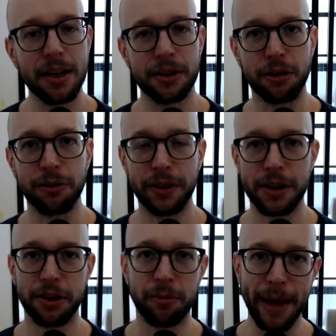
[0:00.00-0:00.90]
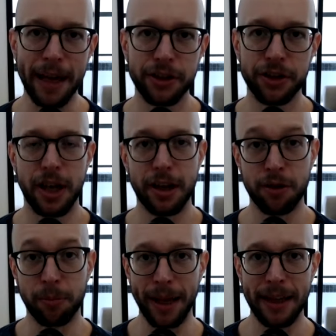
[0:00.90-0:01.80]
So first you match,
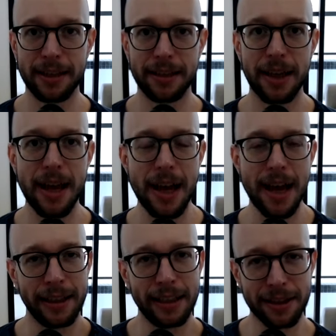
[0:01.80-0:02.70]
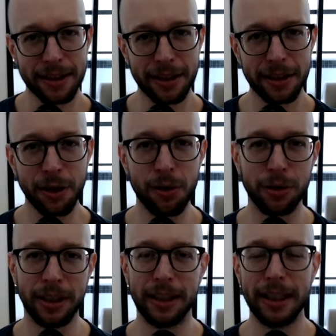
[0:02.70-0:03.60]
you pace, and then
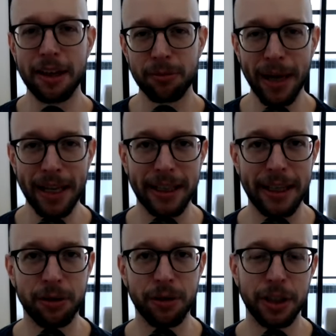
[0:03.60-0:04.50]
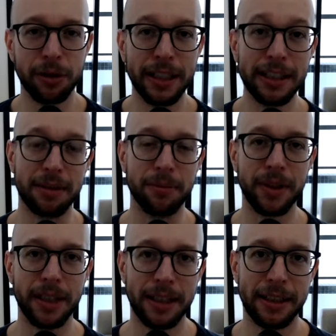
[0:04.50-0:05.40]
slowly, little by little, you lead
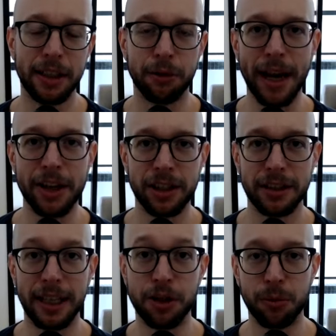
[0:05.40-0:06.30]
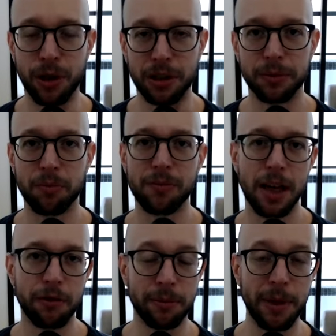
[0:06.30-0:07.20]
them in the direction that you want.
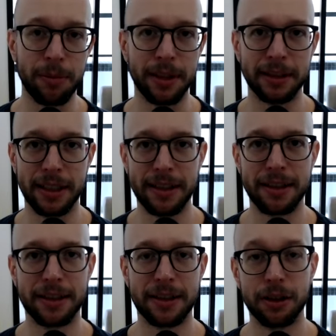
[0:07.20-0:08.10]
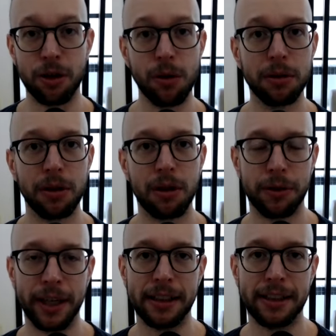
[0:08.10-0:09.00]
Remember, this is
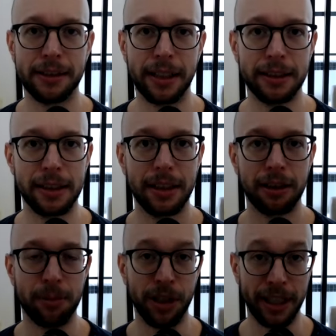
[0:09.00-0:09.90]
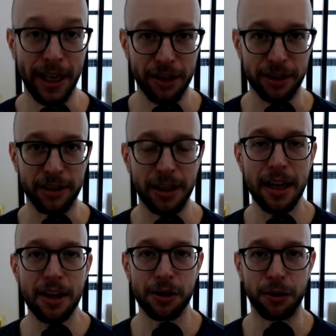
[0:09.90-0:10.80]
goal-oriented communication.
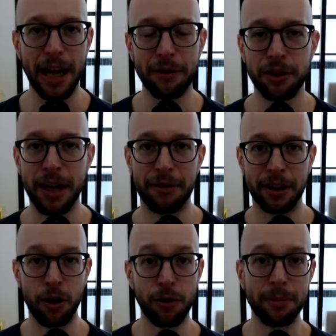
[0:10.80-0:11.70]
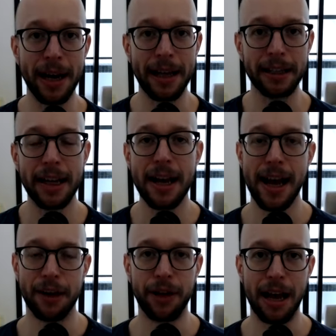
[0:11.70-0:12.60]
So you have to have a goal in mind,
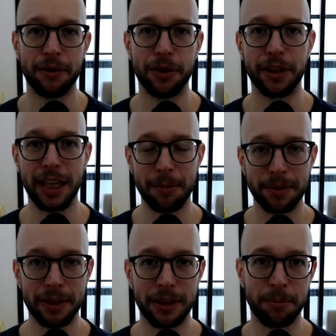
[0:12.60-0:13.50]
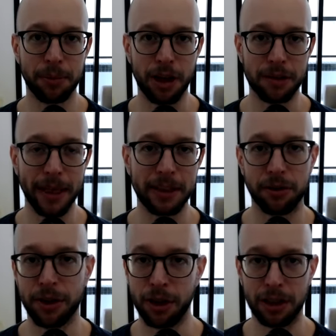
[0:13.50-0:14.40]
and you have to keep the prospect
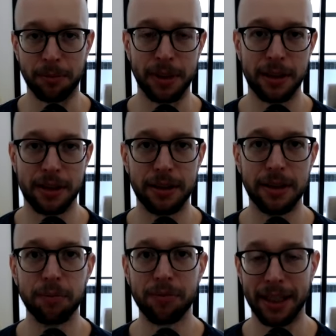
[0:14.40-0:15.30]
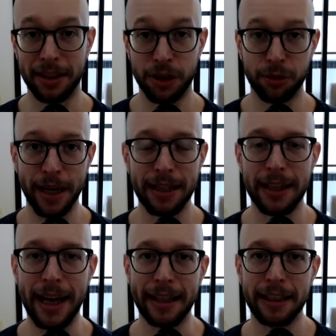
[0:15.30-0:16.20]
or the other person in the straight
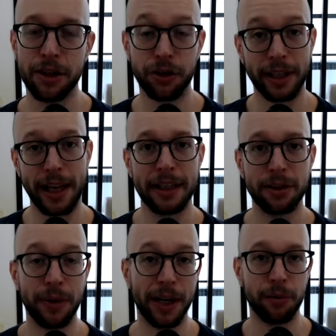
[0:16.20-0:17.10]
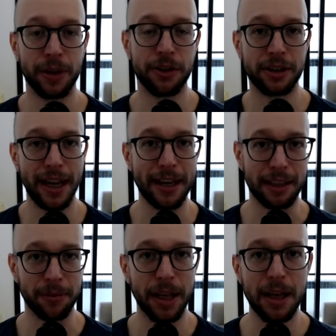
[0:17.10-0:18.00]
line to get where you want to take
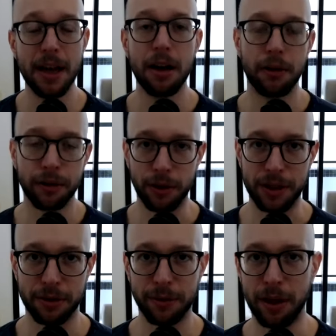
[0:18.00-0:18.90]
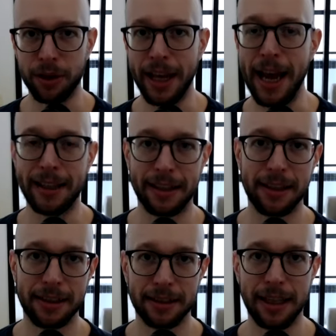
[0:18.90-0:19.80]
them. Of course, with all the
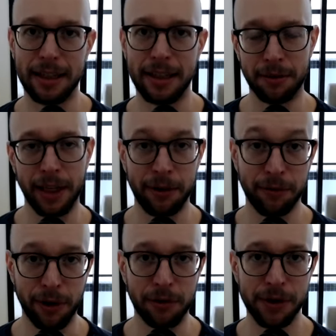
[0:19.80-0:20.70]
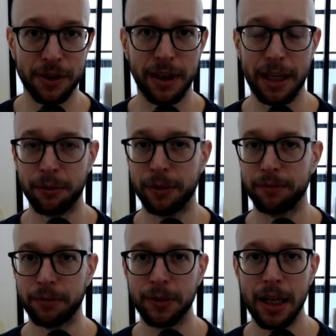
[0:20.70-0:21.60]
ethics that it involves.
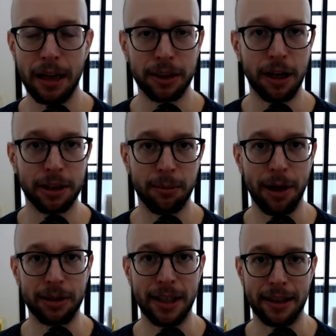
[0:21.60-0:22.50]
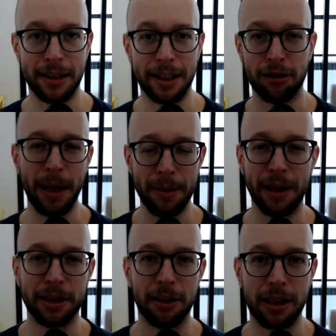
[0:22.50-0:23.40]
And I'll talk about that a little.
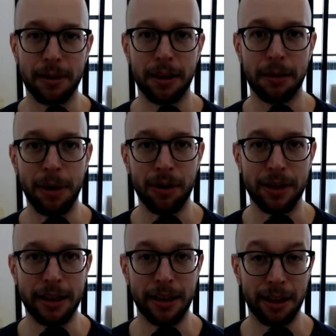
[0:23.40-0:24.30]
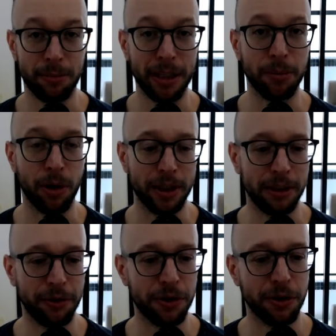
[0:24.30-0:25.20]
Maybe I'll talk about that a little bit more
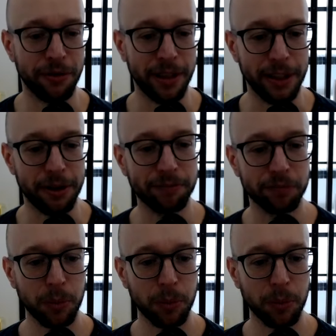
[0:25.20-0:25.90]
in a future video.